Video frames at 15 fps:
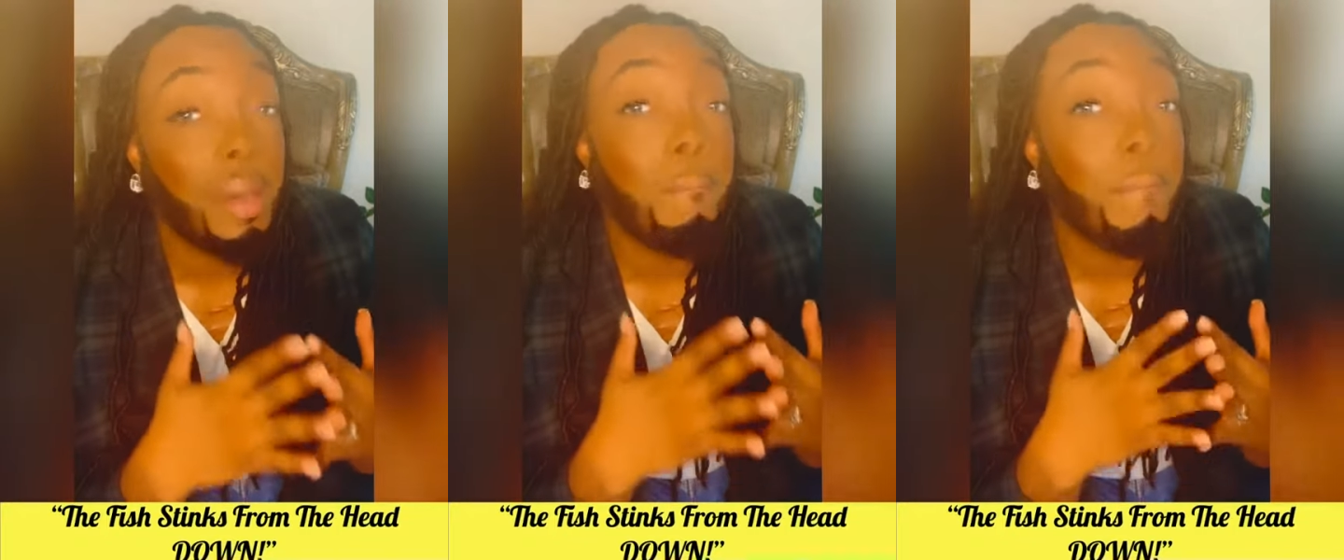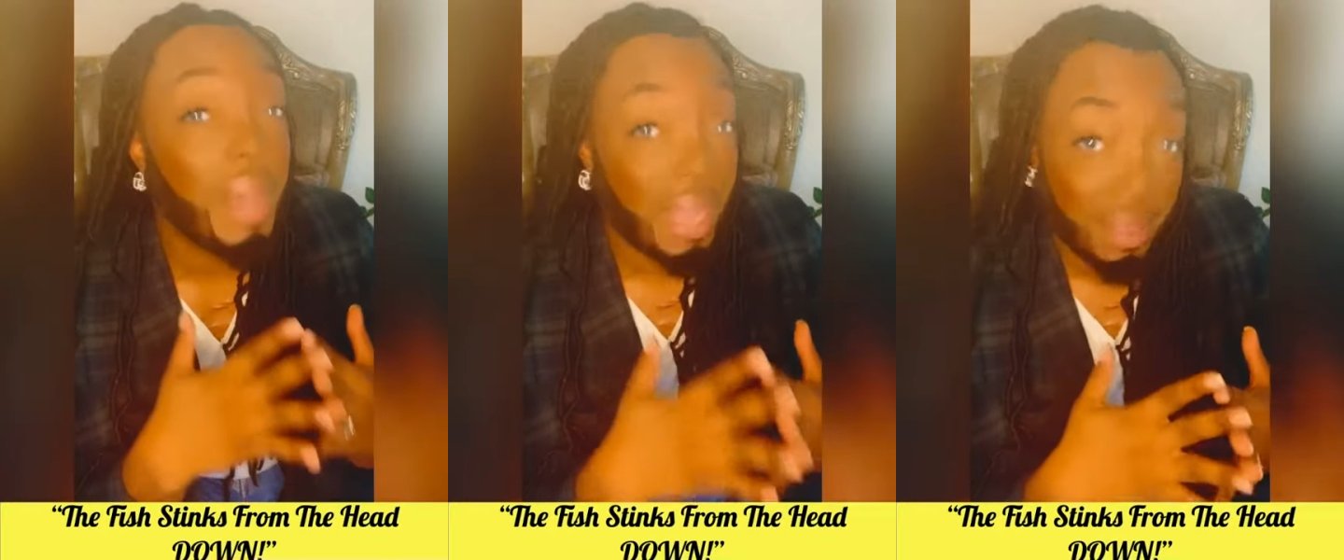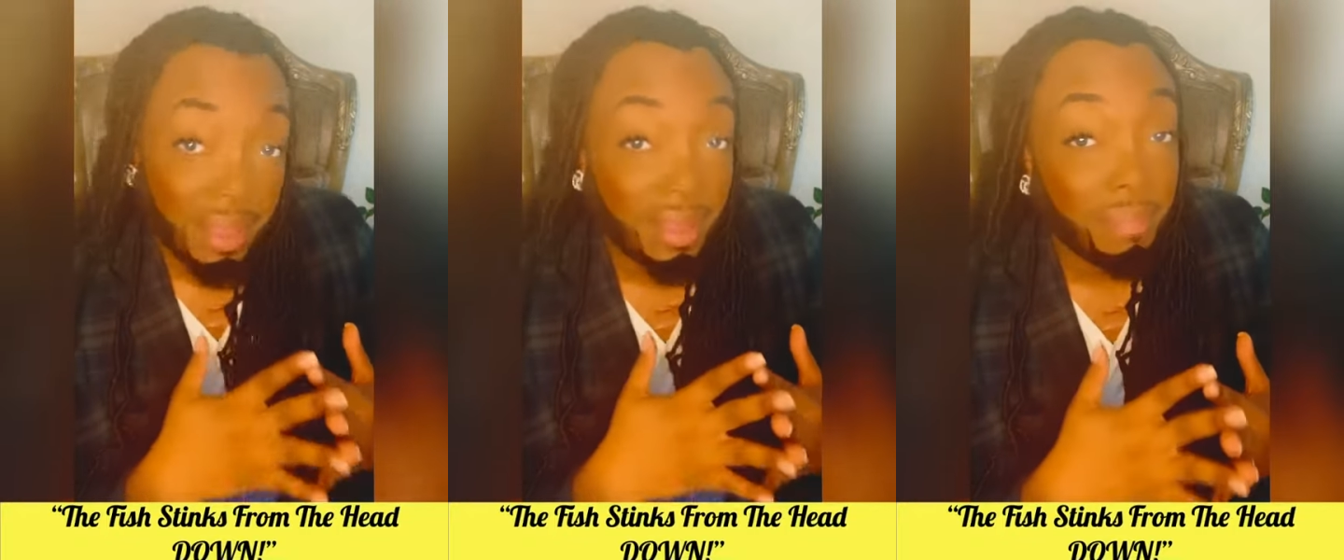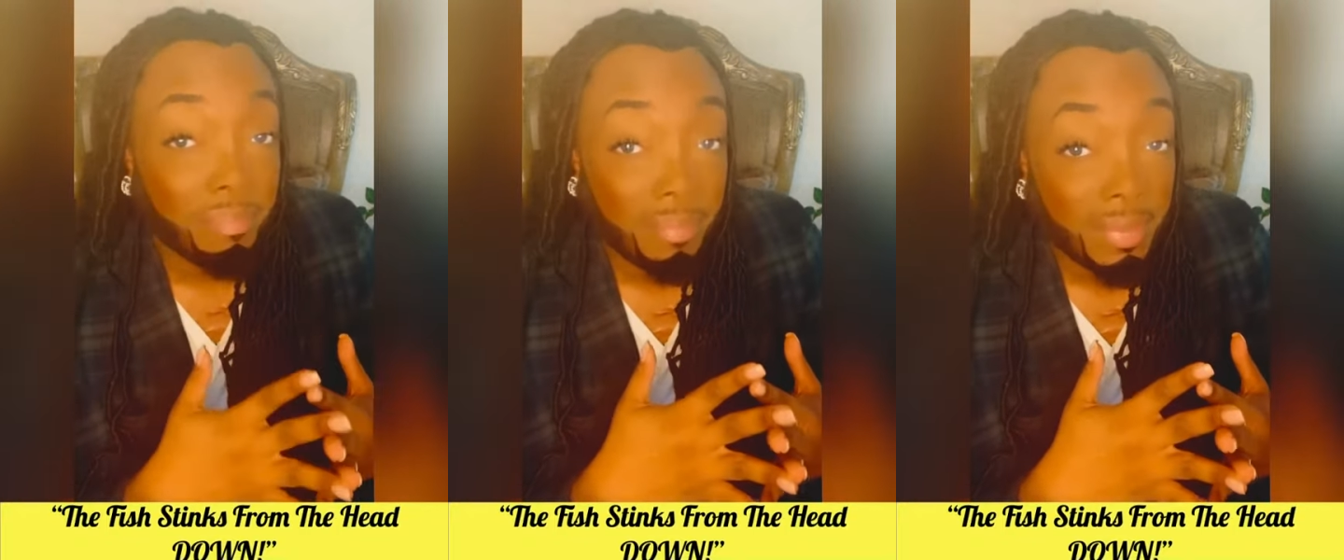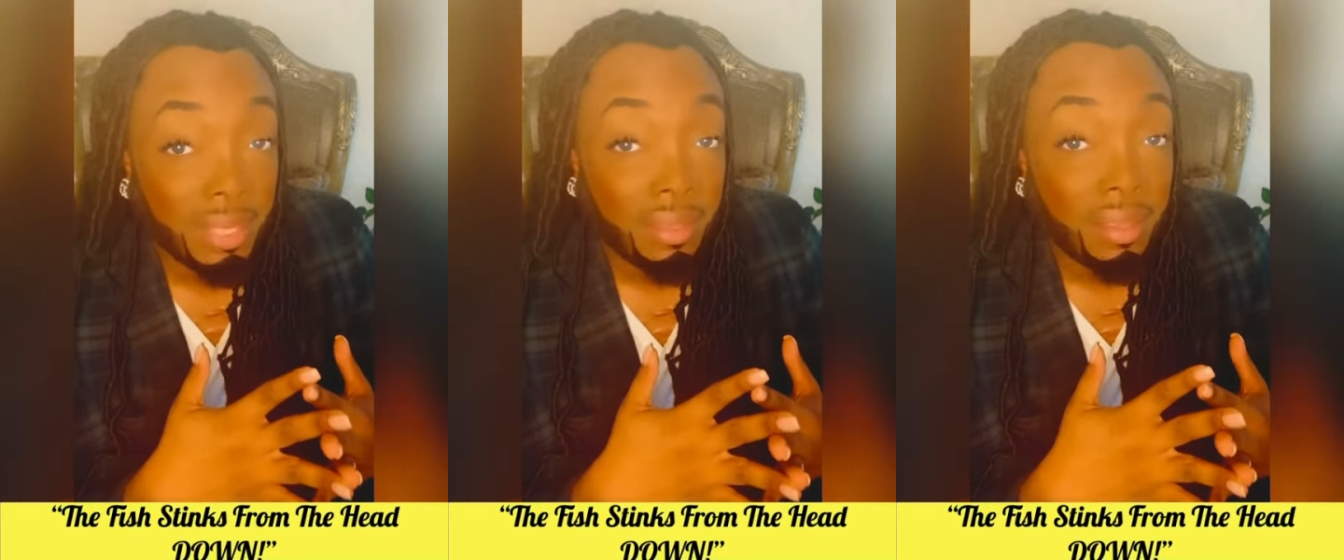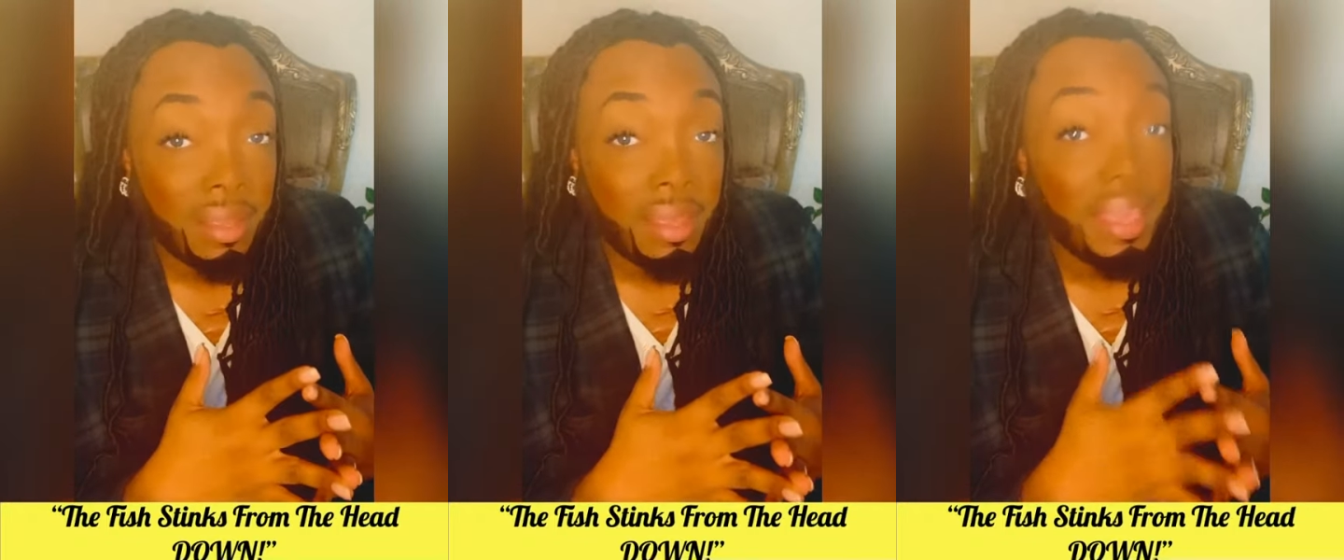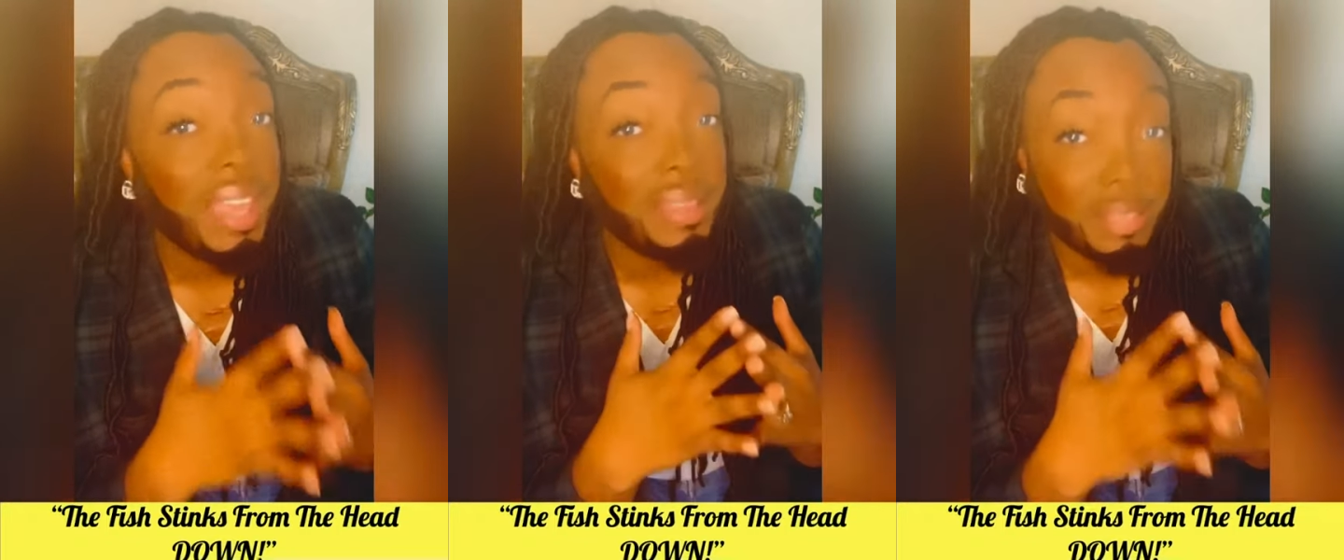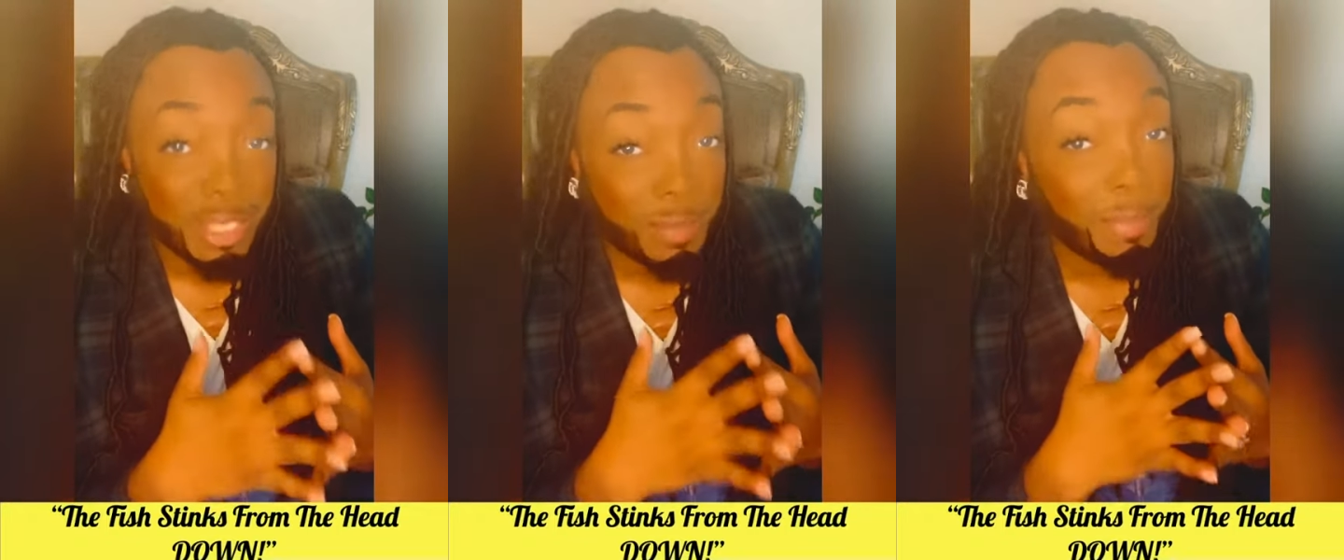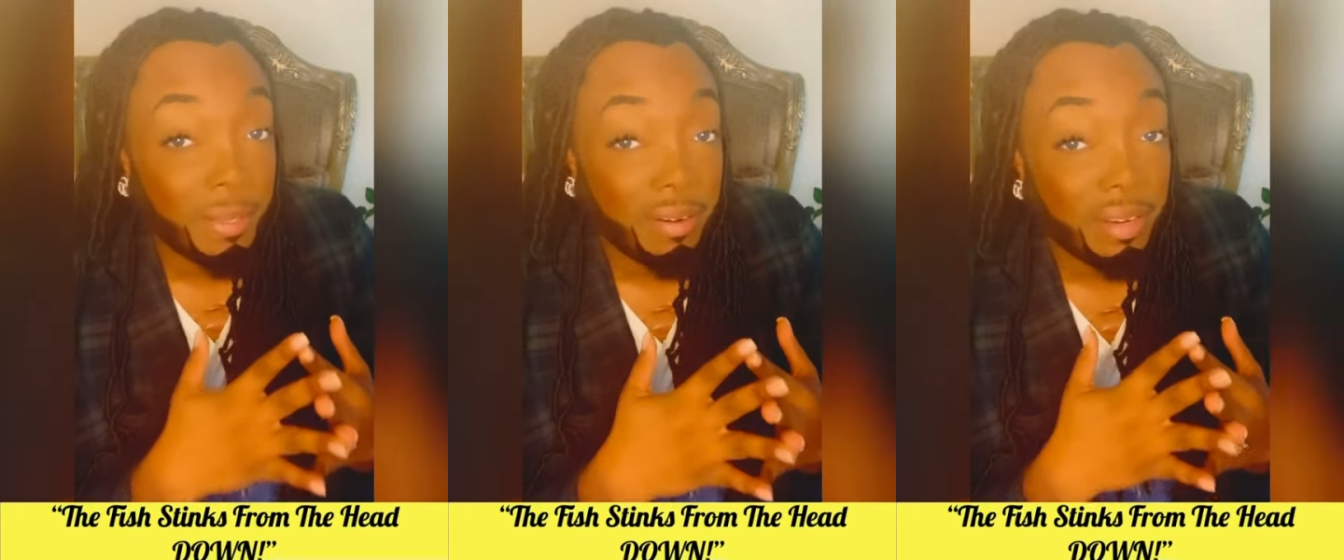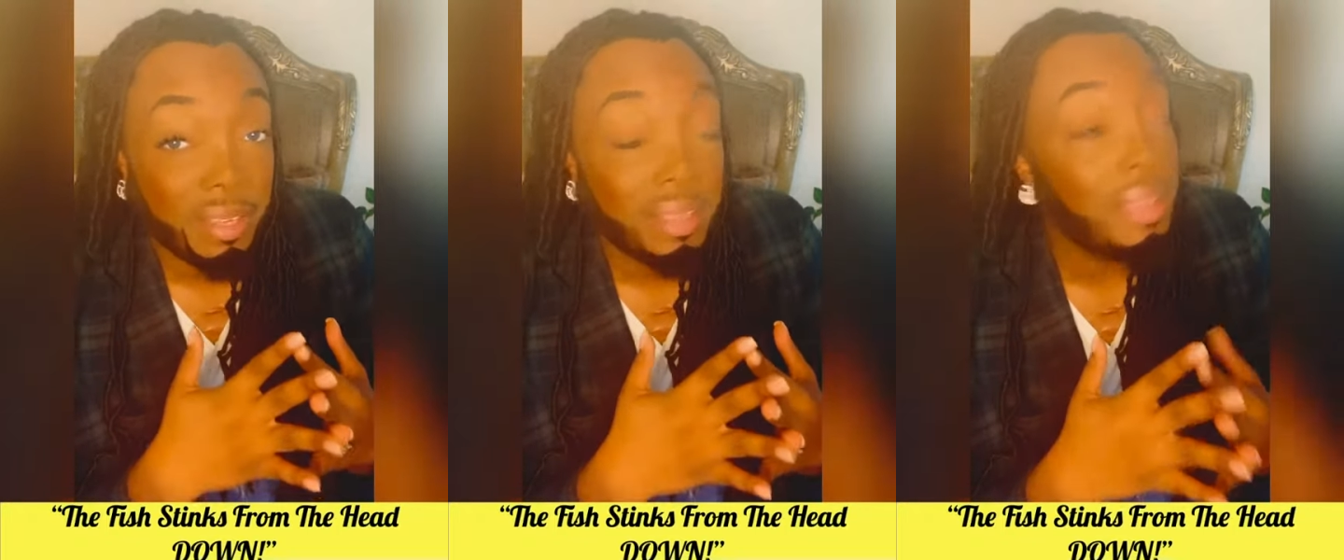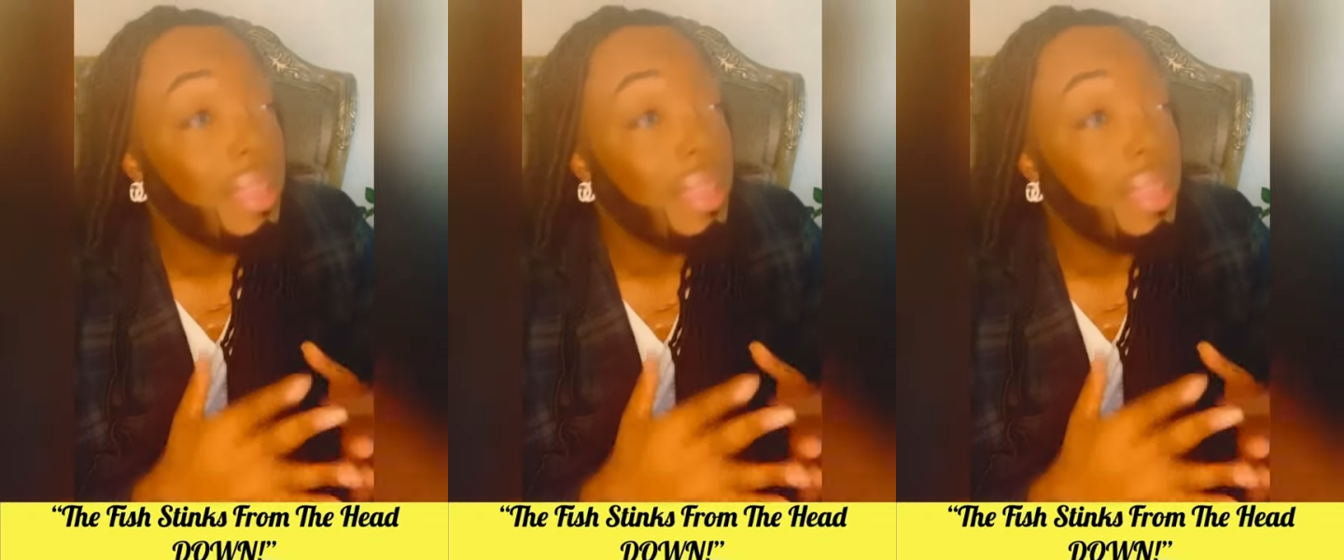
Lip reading: bomb in the spirit.